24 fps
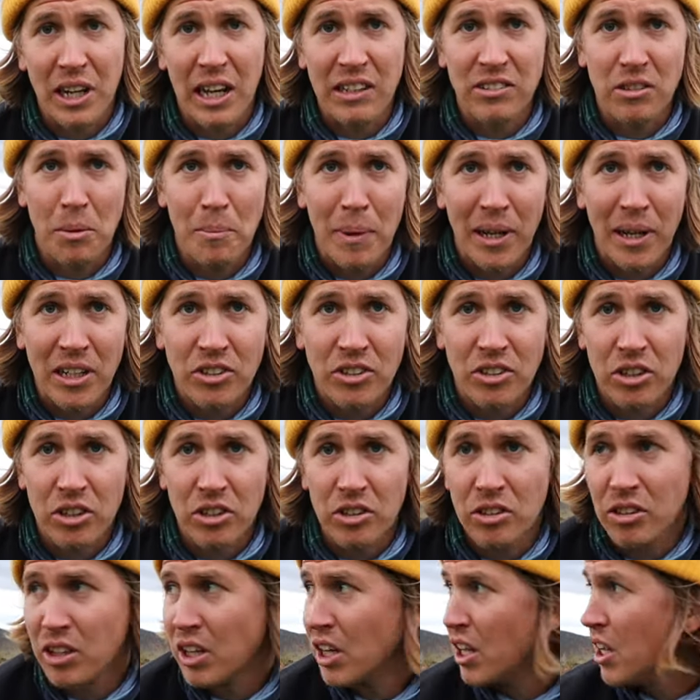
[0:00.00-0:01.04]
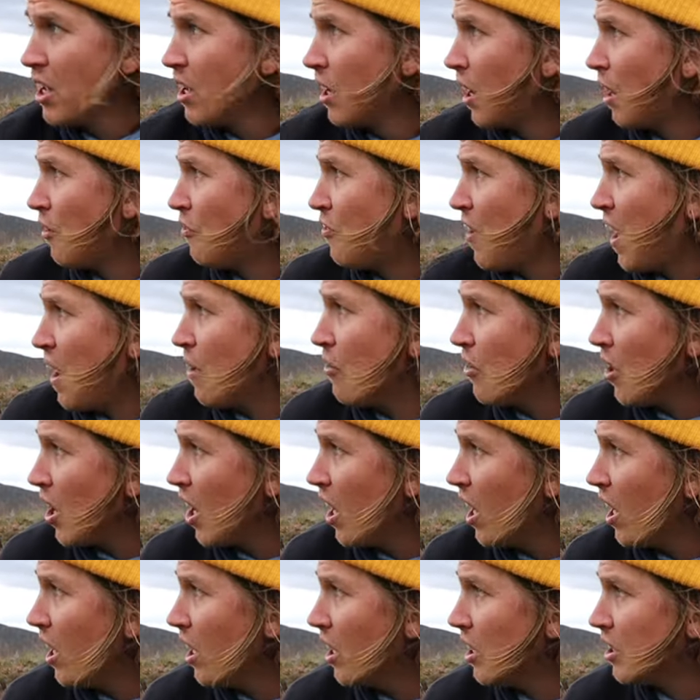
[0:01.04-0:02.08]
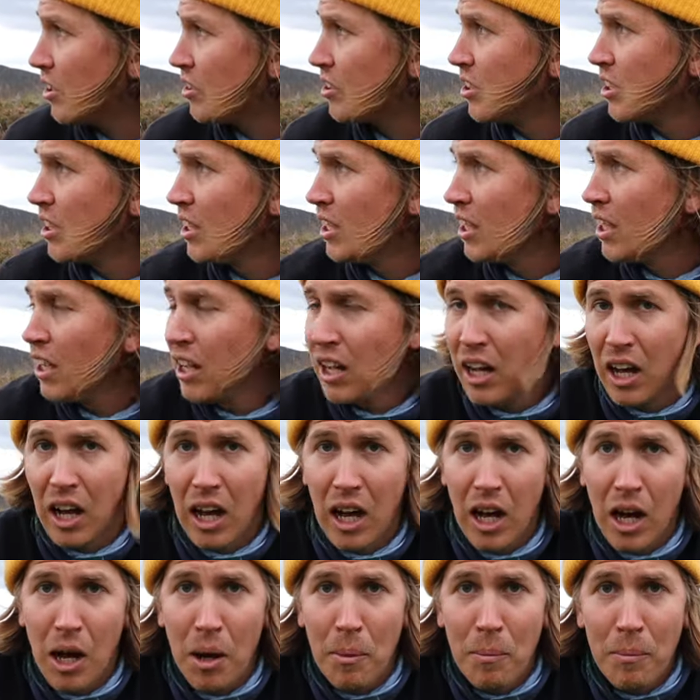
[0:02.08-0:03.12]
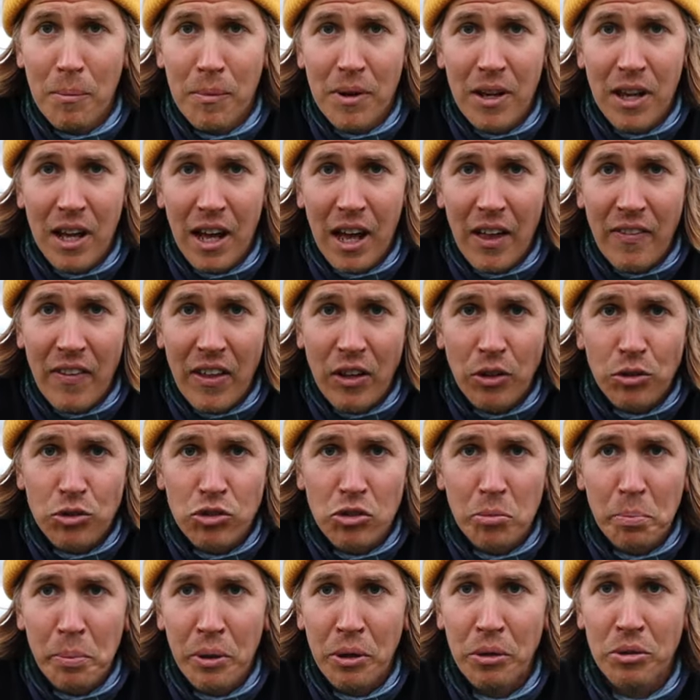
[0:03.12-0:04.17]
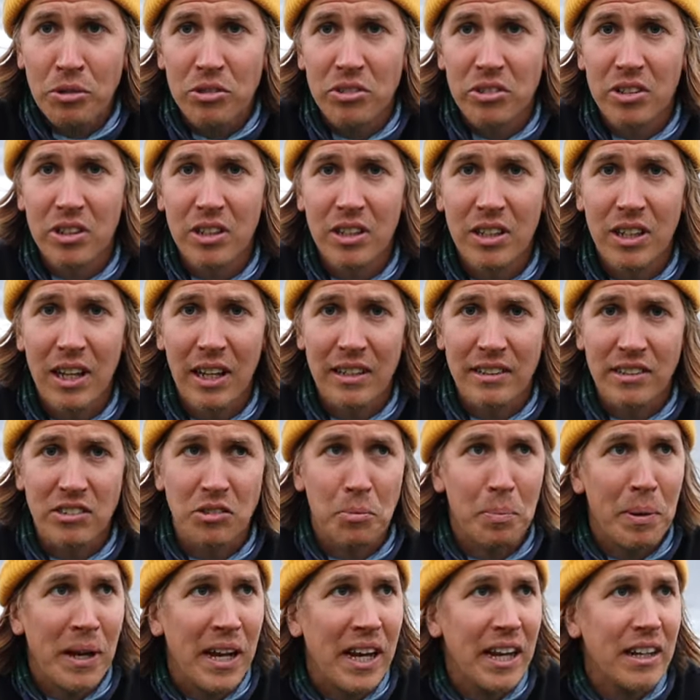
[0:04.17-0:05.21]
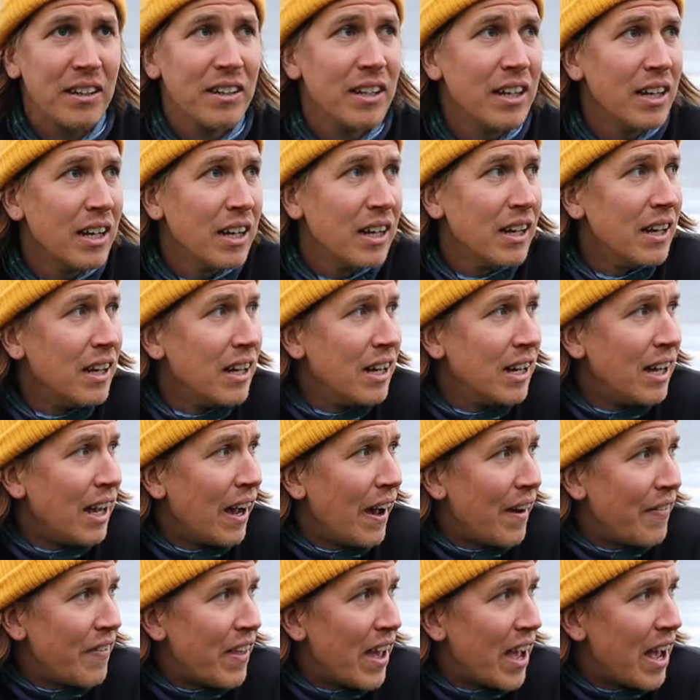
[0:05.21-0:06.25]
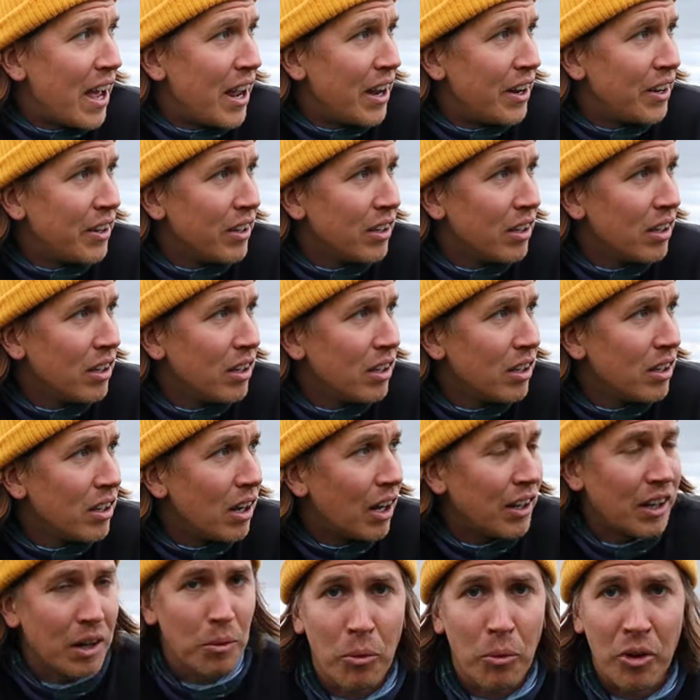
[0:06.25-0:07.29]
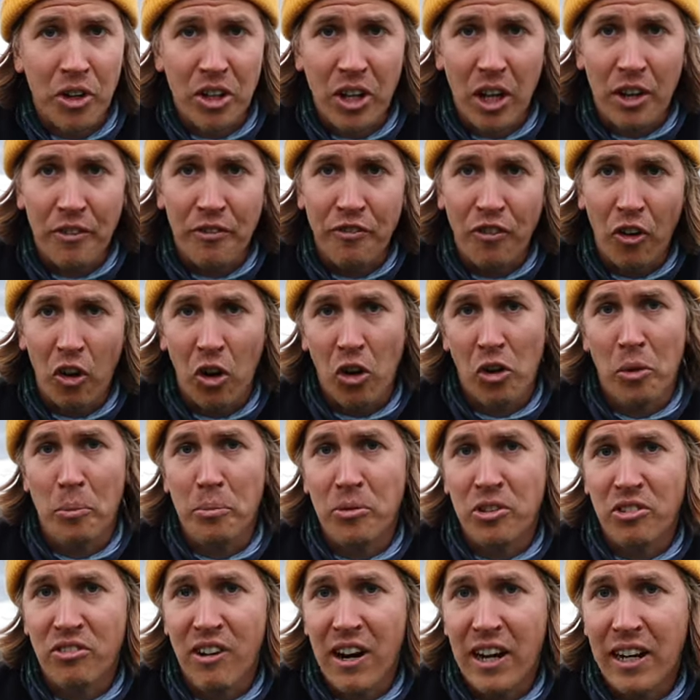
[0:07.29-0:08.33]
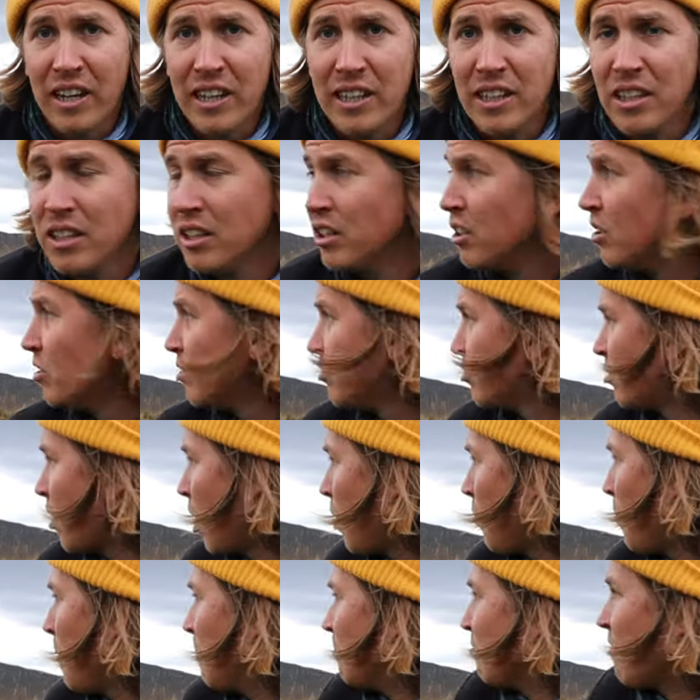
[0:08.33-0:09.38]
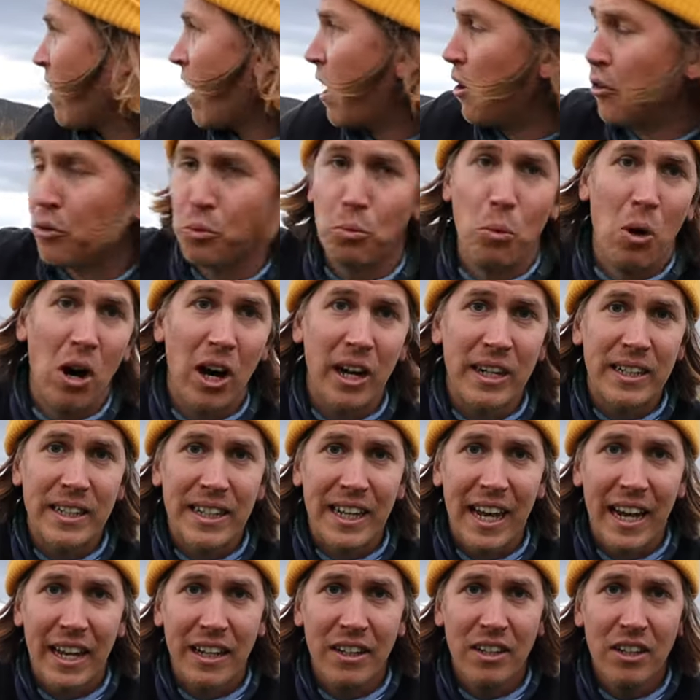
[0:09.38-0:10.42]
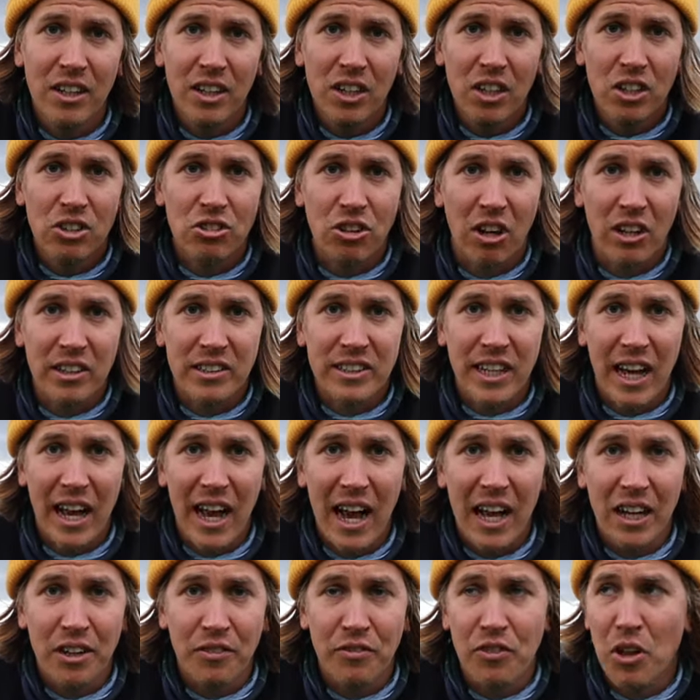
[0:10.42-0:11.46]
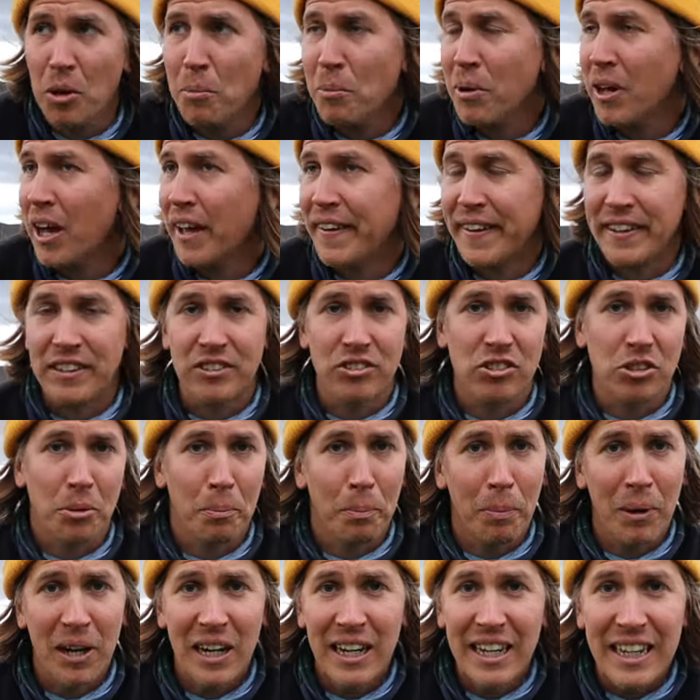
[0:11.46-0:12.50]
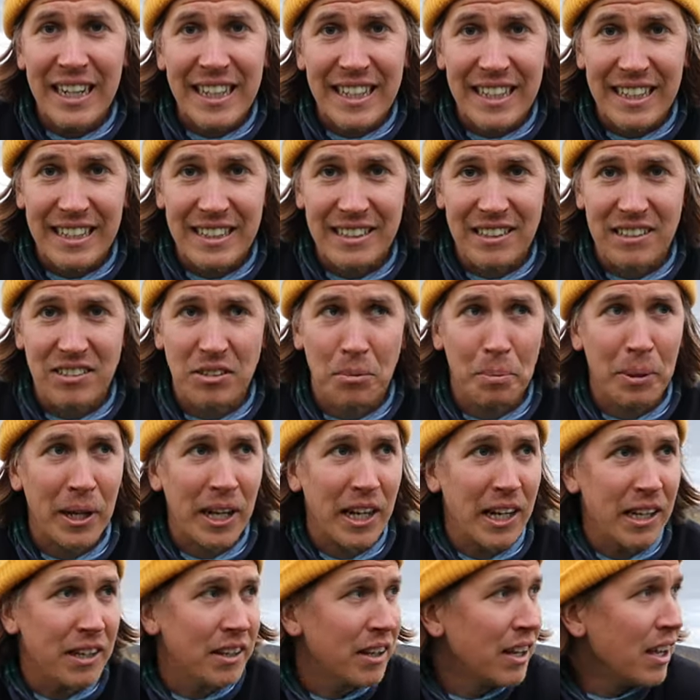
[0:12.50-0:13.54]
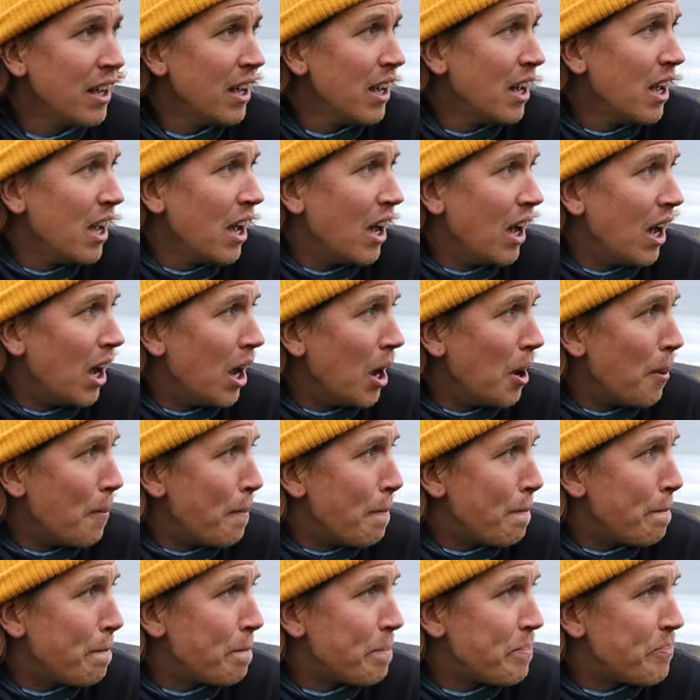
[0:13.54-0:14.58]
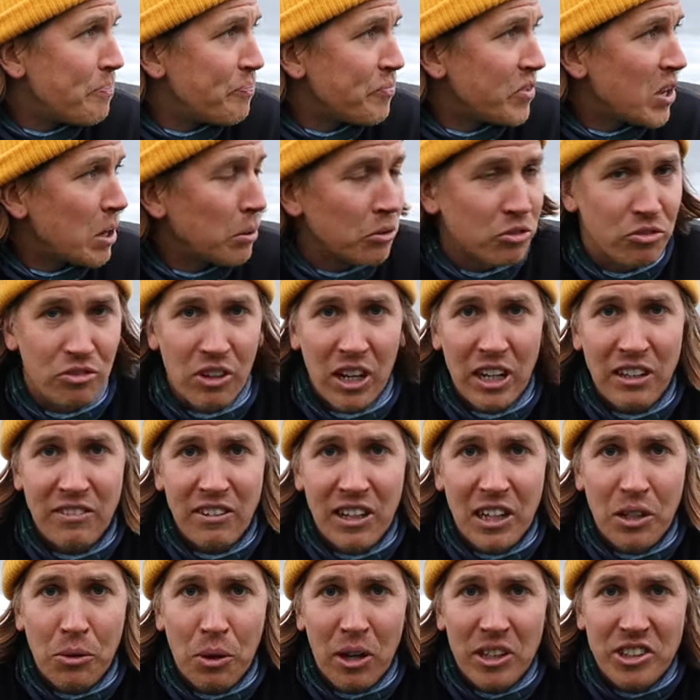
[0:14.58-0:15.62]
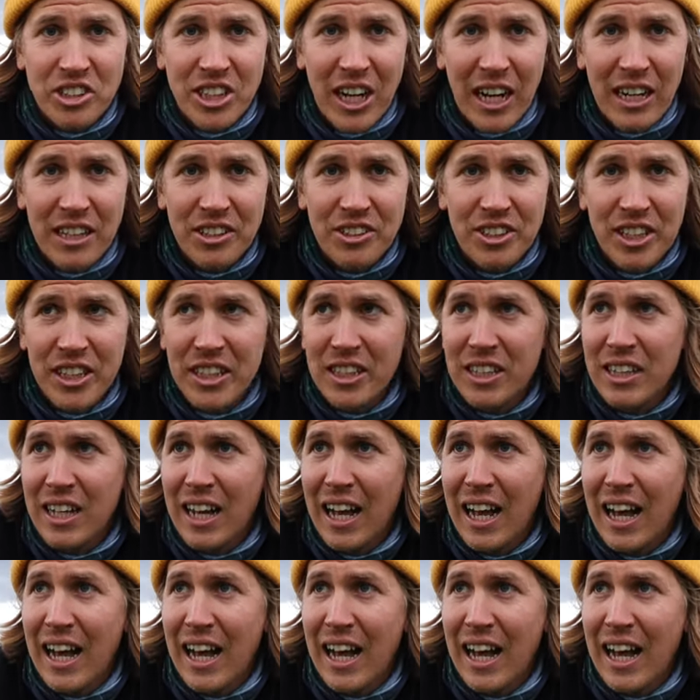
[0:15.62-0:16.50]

As I mentioned, I found the herd um, and they all spooked and disappeared. And then I want to kind of follow them directly. So I went round wide again trying to get ahead of them and they just completely disappeared. Um, it was really, really quite challenging.